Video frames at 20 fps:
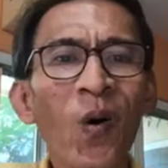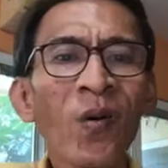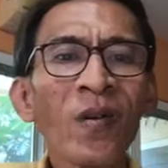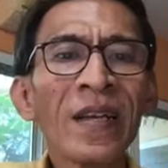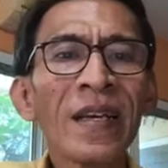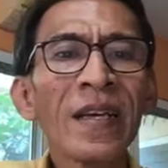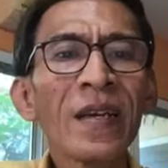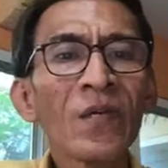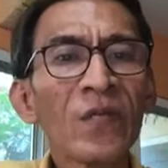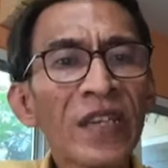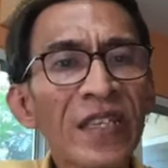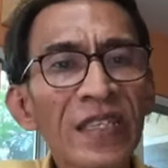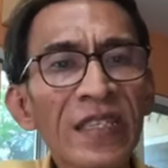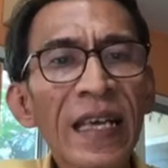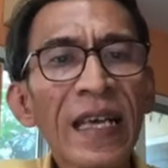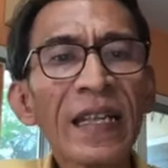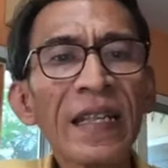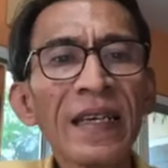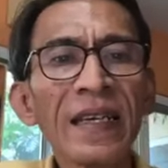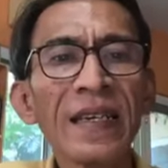Only
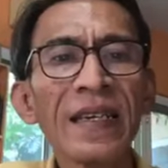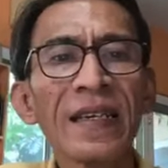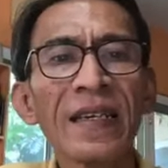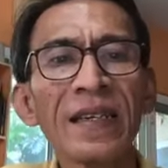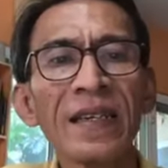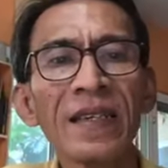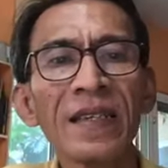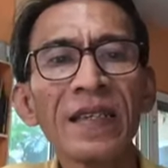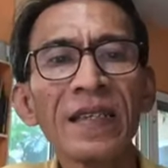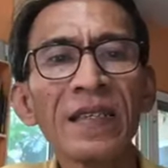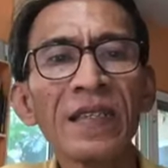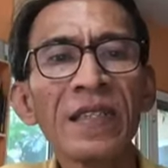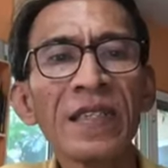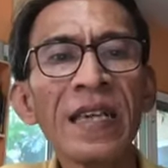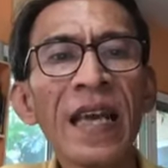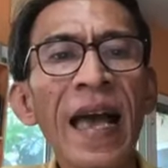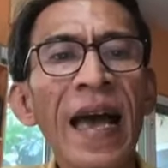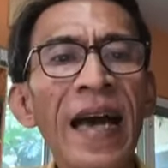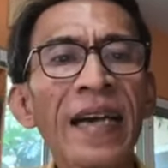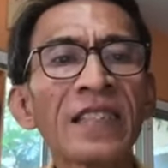recently,
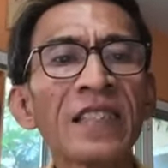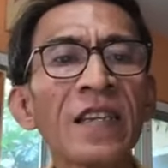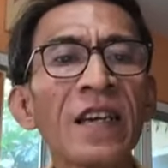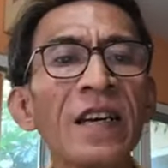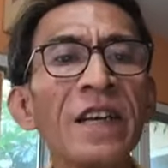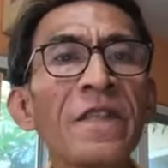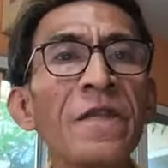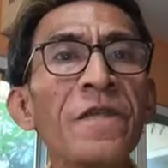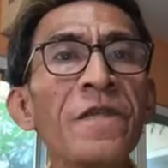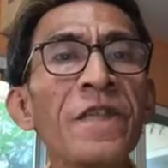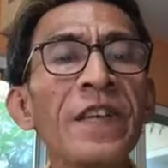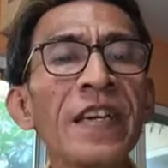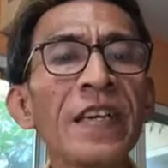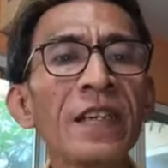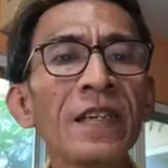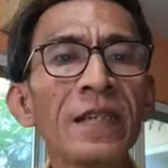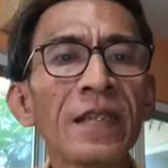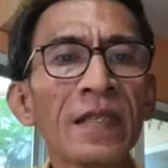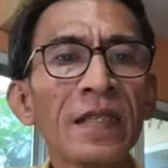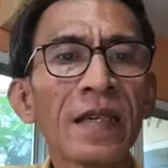she has
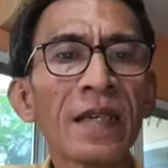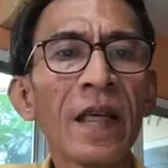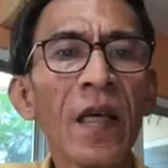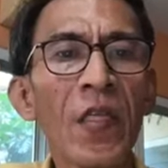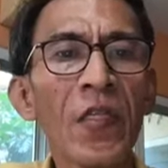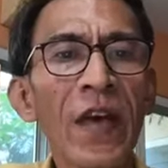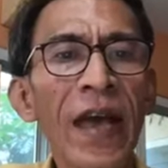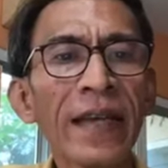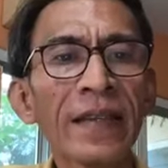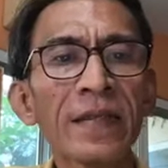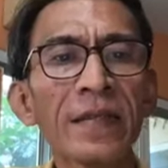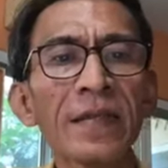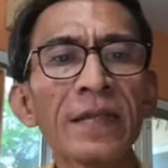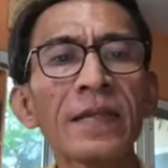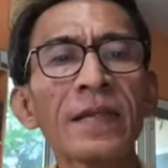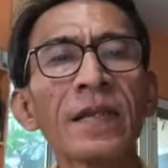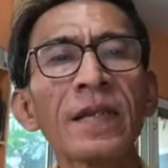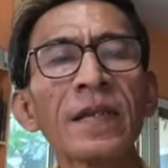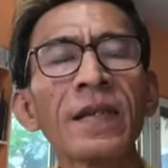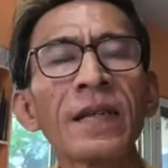revealed that
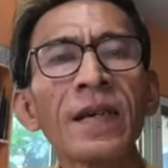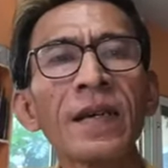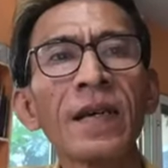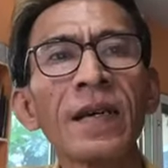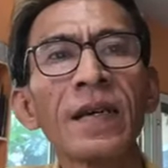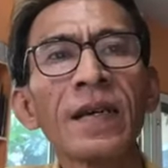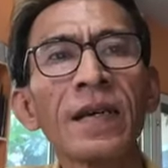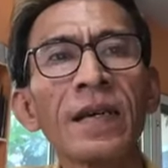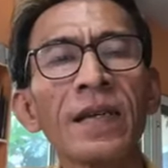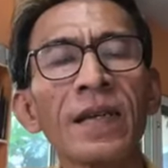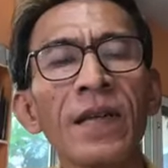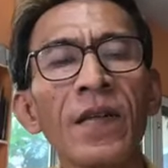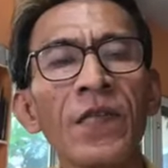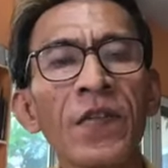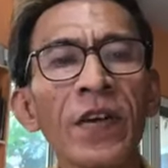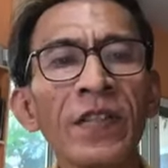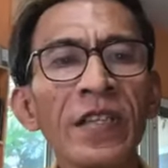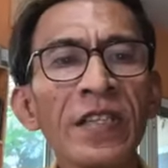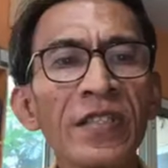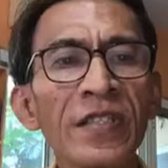
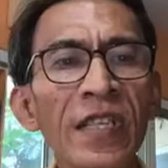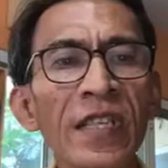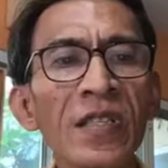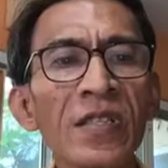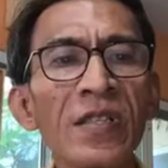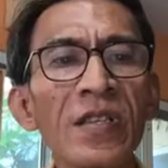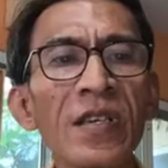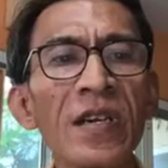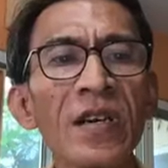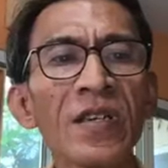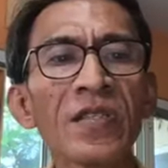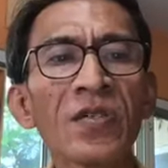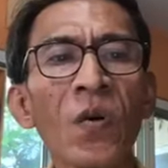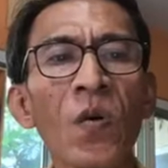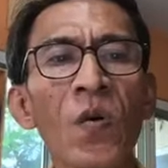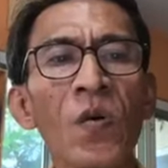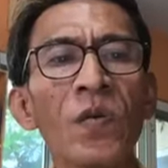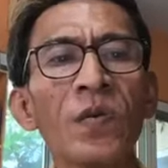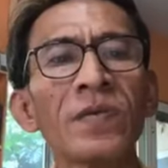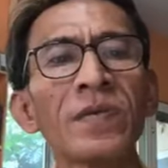36 years
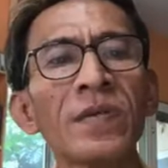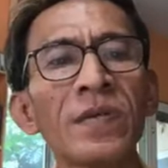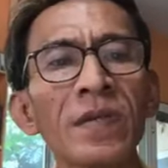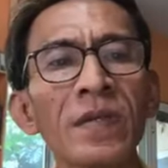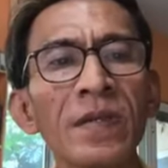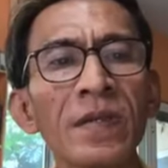ago,